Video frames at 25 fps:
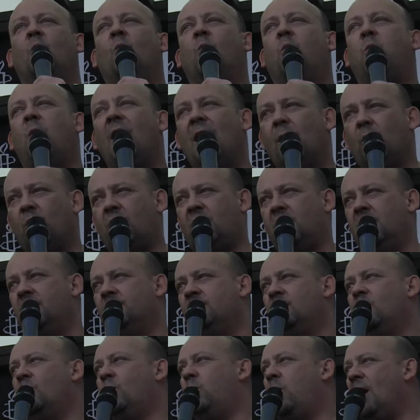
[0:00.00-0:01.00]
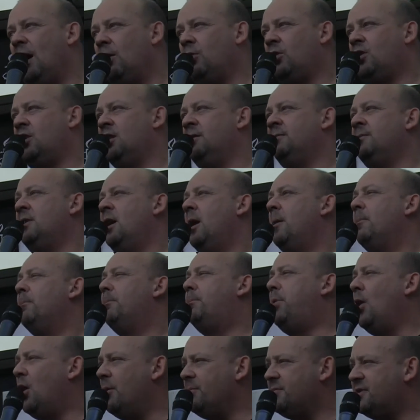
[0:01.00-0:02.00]
Welcome,
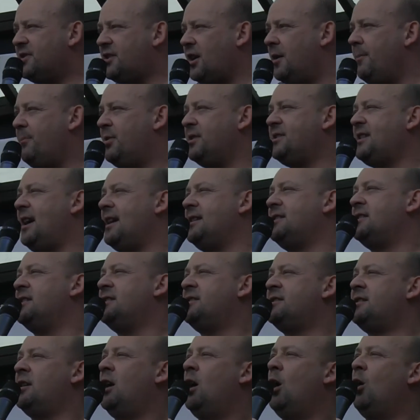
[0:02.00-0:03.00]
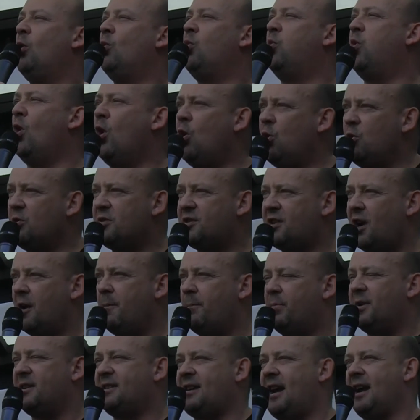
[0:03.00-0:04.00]
welcome. Bombs don't protect us, walls
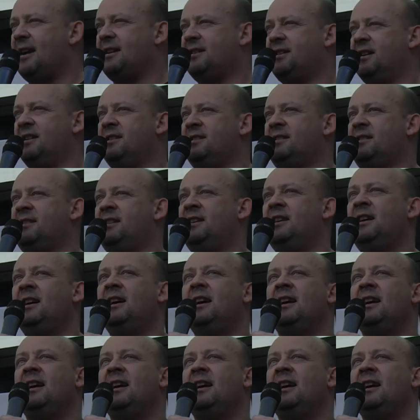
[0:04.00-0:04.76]
don't protect us.